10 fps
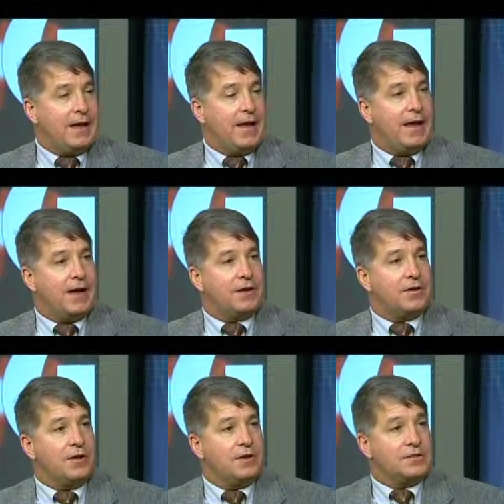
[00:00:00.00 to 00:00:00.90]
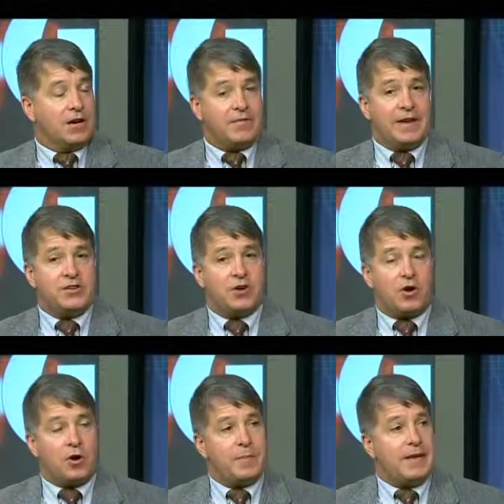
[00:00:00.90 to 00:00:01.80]
And Salvation
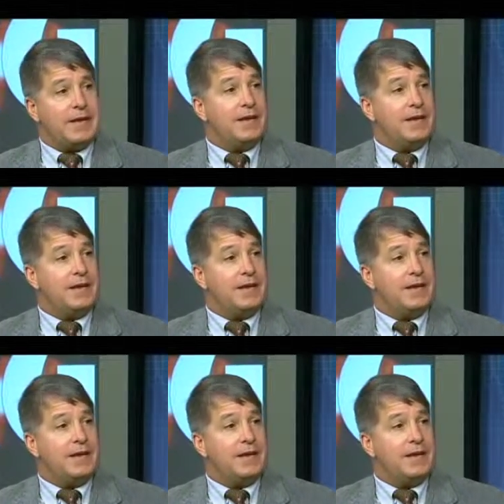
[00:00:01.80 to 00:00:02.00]
Army